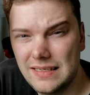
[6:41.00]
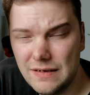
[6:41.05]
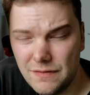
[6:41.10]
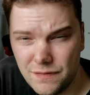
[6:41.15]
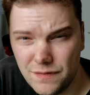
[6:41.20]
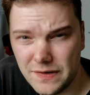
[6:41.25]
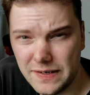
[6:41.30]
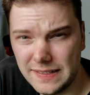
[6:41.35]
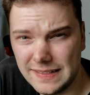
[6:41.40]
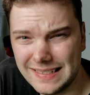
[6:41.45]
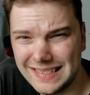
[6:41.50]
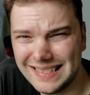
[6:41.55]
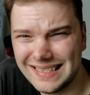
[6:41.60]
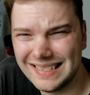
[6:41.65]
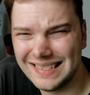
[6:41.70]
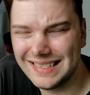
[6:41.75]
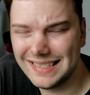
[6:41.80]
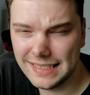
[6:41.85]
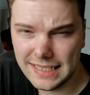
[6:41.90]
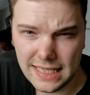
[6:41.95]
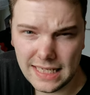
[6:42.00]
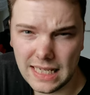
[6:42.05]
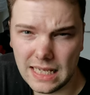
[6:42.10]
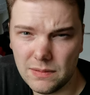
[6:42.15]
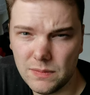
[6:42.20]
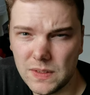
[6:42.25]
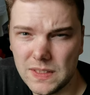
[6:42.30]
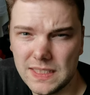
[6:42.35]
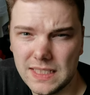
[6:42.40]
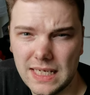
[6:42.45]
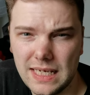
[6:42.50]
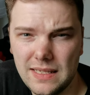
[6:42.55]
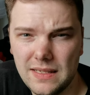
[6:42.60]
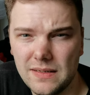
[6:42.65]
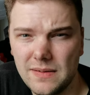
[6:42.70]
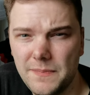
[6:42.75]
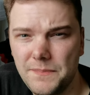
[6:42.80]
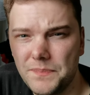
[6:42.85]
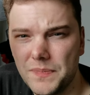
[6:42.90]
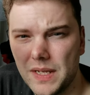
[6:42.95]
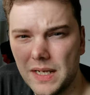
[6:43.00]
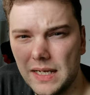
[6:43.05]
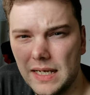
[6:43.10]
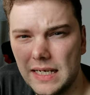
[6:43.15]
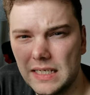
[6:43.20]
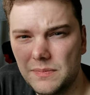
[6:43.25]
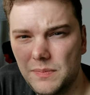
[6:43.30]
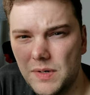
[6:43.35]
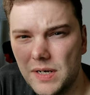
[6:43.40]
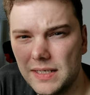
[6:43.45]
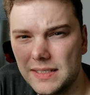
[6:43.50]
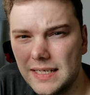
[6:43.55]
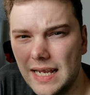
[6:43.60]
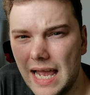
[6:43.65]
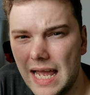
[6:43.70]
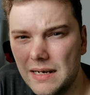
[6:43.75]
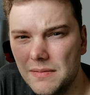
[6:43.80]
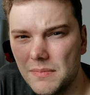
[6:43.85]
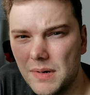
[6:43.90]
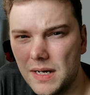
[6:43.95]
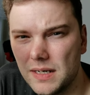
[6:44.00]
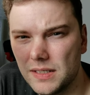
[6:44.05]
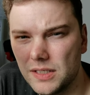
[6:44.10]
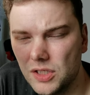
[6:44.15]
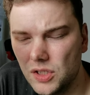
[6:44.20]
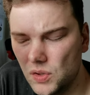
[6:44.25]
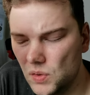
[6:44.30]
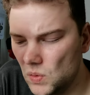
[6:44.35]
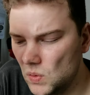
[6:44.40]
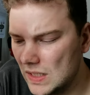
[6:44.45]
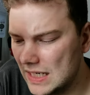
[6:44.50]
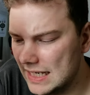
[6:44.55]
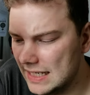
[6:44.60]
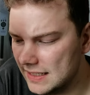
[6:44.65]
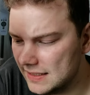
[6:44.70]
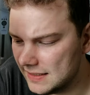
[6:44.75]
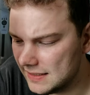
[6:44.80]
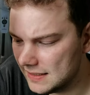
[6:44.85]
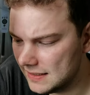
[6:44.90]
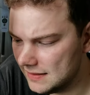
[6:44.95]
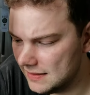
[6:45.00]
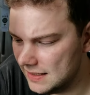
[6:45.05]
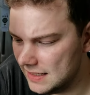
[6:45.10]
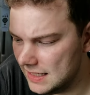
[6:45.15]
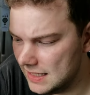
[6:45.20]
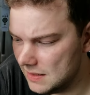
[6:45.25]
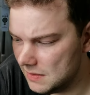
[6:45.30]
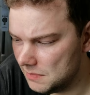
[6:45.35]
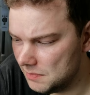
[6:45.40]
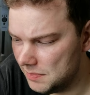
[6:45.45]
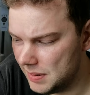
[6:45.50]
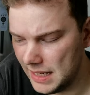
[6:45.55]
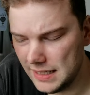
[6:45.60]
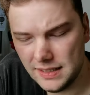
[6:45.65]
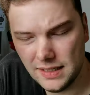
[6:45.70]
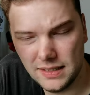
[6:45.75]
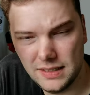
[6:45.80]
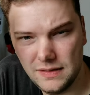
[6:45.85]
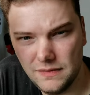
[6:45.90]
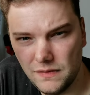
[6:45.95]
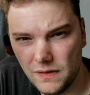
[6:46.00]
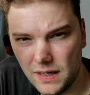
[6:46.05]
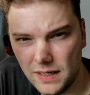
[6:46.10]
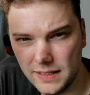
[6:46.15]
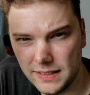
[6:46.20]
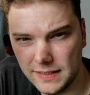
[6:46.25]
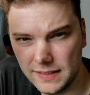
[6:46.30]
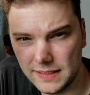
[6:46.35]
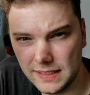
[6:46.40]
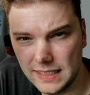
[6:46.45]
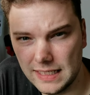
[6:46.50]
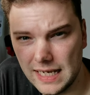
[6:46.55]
difference. Still, I would say the Xperia 10 Mark II is the better device.